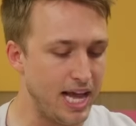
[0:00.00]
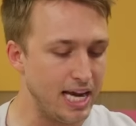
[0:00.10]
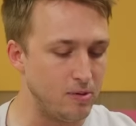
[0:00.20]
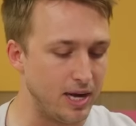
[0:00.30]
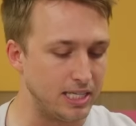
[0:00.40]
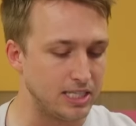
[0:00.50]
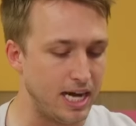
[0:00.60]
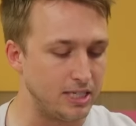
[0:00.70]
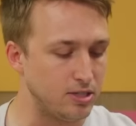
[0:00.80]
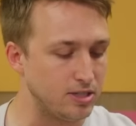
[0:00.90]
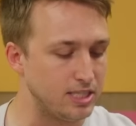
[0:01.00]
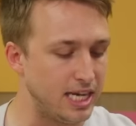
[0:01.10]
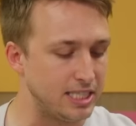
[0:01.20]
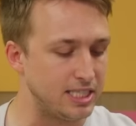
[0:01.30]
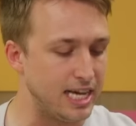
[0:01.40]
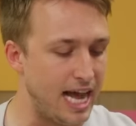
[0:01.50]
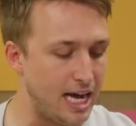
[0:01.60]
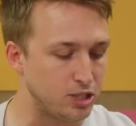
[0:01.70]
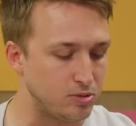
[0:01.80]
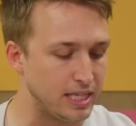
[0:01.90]
Anyways, I took the test and
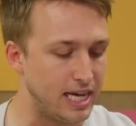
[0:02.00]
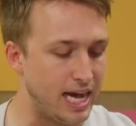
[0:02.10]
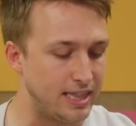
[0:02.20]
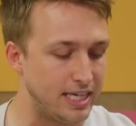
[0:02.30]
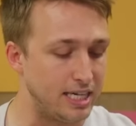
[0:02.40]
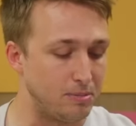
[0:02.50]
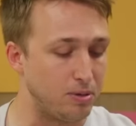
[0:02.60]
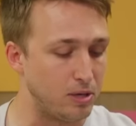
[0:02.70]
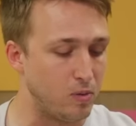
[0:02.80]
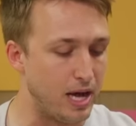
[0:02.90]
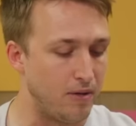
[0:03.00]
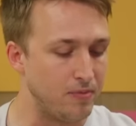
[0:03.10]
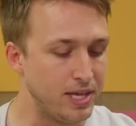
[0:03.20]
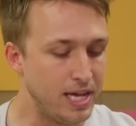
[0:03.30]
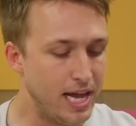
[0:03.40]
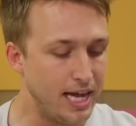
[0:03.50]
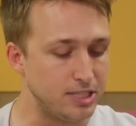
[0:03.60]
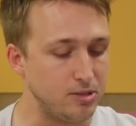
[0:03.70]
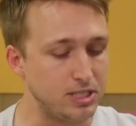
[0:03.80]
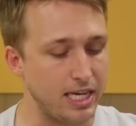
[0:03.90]
actually, I think I did pretty well.
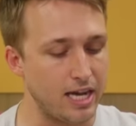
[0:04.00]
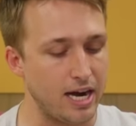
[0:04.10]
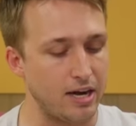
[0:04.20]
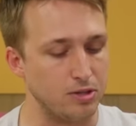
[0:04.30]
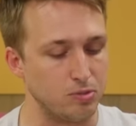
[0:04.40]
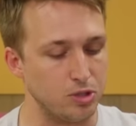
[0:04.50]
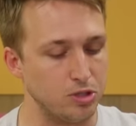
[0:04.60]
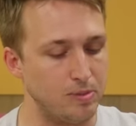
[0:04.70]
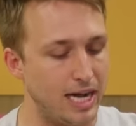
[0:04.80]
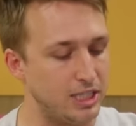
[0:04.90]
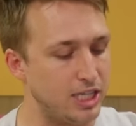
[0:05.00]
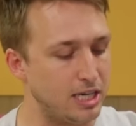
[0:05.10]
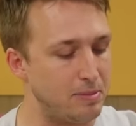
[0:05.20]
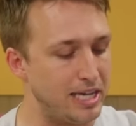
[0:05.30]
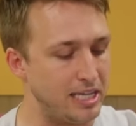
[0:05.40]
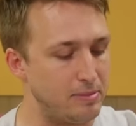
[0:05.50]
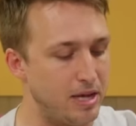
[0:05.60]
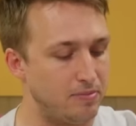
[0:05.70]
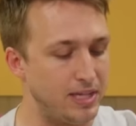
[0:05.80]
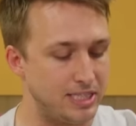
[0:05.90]
As soon as I got out of the room, I checked my
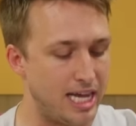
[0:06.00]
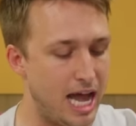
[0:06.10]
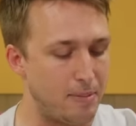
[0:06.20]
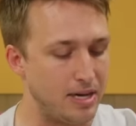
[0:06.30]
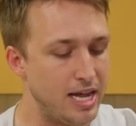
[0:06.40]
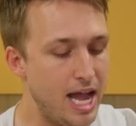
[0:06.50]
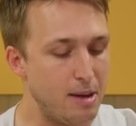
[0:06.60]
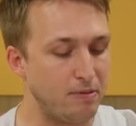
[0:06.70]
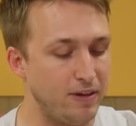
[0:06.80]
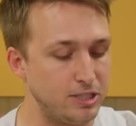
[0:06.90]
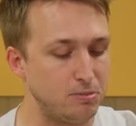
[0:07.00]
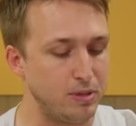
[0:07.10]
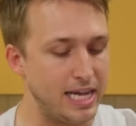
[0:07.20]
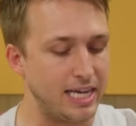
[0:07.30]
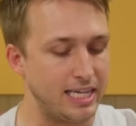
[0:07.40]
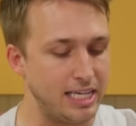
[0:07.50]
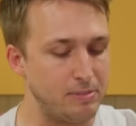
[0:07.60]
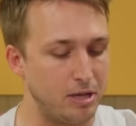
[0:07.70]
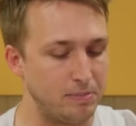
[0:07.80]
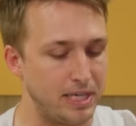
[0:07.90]
email. It's a habit. And Professor Blank had
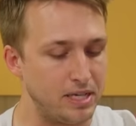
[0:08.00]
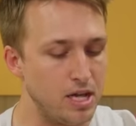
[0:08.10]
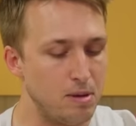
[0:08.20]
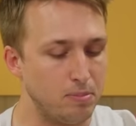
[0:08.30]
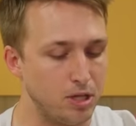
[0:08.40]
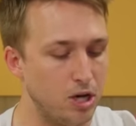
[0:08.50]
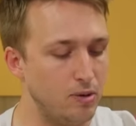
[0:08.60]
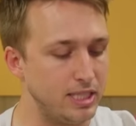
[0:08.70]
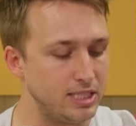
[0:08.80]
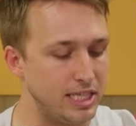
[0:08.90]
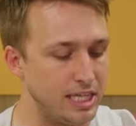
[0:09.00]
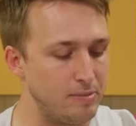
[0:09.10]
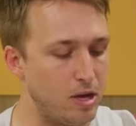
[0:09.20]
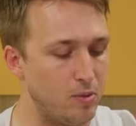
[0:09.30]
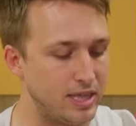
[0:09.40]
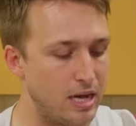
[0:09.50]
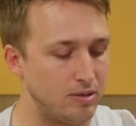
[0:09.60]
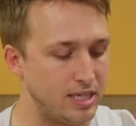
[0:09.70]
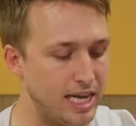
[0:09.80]
emailed me. Below is the email without the